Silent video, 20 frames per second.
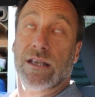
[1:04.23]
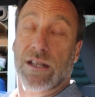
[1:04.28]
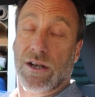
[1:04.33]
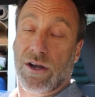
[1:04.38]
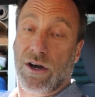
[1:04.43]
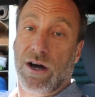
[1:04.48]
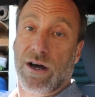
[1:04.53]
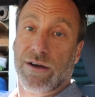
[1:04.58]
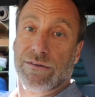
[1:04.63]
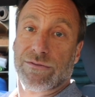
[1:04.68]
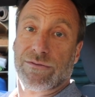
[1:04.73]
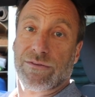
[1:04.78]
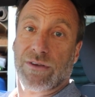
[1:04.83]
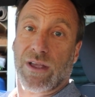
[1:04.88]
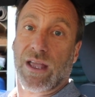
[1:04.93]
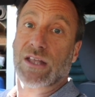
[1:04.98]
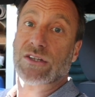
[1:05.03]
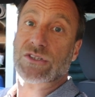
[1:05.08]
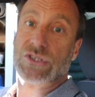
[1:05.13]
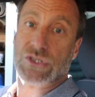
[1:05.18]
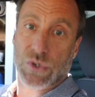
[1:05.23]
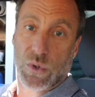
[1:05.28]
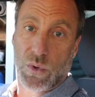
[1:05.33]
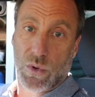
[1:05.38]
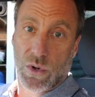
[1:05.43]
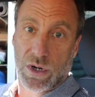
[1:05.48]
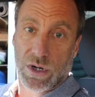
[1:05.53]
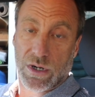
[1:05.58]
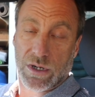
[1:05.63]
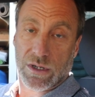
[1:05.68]
and off and
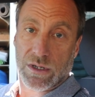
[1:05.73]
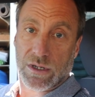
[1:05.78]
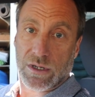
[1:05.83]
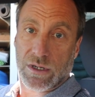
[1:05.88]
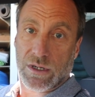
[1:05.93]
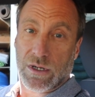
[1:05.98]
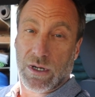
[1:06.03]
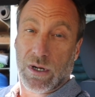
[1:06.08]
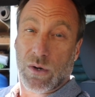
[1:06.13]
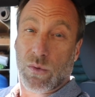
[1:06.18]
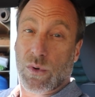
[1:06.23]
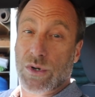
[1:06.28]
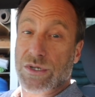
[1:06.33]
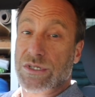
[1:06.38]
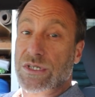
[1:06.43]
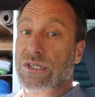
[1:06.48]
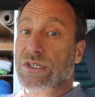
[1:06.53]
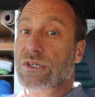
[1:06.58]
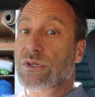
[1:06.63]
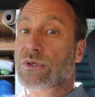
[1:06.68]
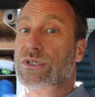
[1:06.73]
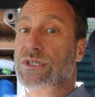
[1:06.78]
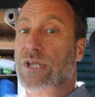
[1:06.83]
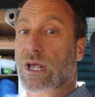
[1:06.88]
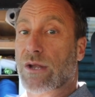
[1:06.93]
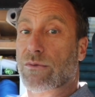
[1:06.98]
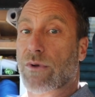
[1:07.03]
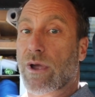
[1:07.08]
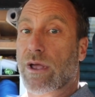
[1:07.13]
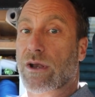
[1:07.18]
store, whereas this new
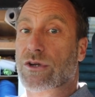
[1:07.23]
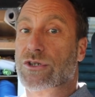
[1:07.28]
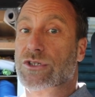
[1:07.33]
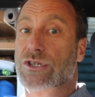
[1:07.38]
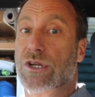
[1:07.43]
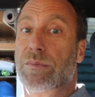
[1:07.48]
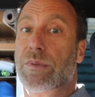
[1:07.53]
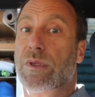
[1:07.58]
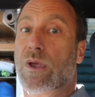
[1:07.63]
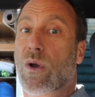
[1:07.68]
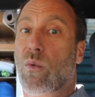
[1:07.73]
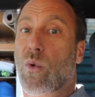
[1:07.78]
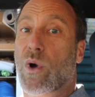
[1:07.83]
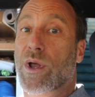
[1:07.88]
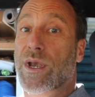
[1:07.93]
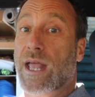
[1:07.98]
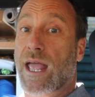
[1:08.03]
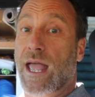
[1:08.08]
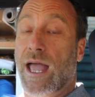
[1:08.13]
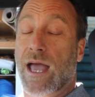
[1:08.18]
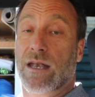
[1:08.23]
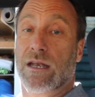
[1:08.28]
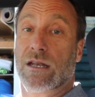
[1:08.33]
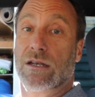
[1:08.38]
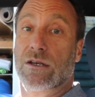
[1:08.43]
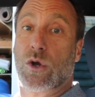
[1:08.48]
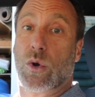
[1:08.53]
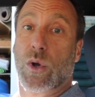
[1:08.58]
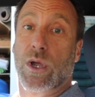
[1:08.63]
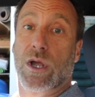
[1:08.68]
Sunrider should be a
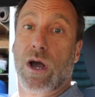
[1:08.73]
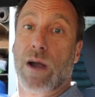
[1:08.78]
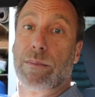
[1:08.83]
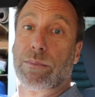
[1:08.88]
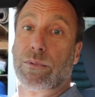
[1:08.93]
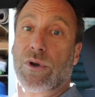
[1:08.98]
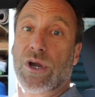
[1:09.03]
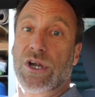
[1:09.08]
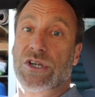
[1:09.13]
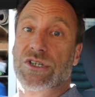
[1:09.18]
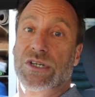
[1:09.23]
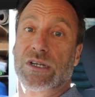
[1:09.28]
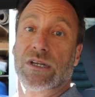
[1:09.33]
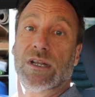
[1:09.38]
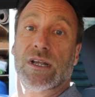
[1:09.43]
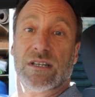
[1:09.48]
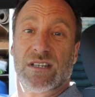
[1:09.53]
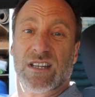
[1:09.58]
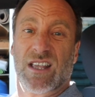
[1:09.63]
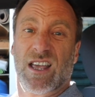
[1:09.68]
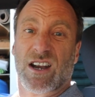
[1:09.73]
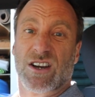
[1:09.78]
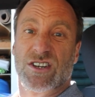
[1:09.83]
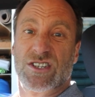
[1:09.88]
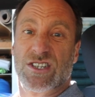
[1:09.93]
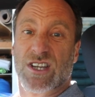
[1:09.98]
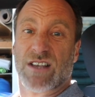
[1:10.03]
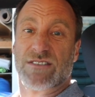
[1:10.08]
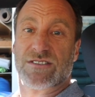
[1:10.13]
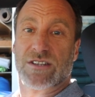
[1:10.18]
one-handed, quick operation to get
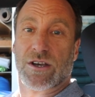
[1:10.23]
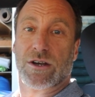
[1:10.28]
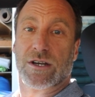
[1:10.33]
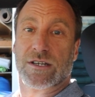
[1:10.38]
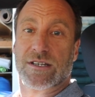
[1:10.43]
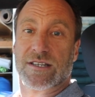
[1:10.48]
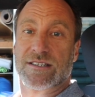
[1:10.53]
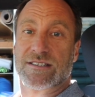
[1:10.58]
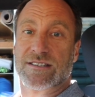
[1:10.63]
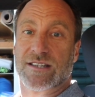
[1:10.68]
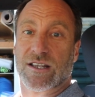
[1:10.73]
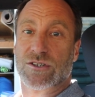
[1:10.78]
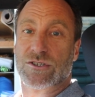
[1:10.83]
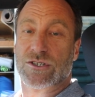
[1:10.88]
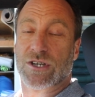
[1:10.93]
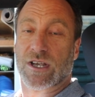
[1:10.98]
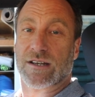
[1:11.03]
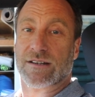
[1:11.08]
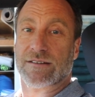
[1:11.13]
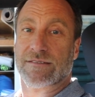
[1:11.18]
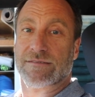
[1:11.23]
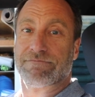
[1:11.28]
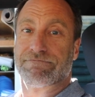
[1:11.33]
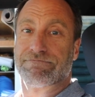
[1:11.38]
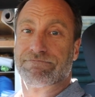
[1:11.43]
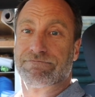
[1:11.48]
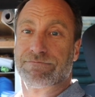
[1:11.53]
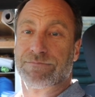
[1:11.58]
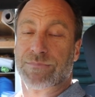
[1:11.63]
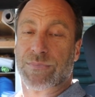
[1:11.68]
ourselves out into the sunshine.
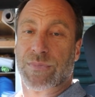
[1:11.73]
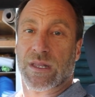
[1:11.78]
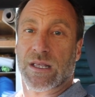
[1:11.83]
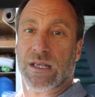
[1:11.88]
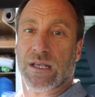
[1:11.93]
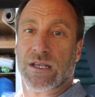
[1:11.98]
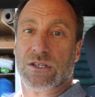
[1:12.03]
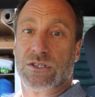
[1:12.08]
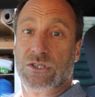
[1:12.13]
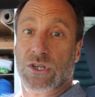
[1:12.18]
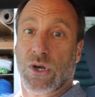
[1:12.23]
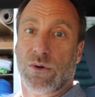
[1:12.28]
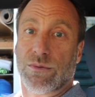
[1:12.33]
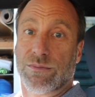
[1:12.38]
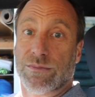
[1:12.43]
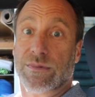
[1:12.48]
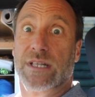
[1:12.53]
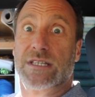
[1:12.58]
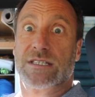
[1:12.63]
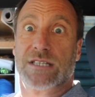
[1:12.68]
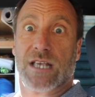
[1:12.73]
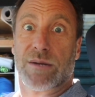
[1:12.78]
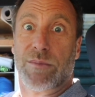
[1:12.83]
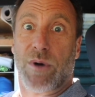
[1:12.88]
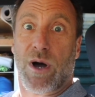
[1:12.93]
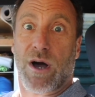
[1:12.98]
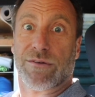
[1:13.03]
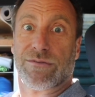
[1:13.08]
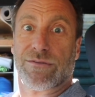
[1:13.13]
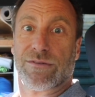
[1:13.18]
So, let's get them
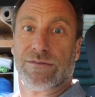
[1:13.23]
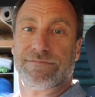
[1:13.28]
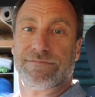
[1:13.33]
off.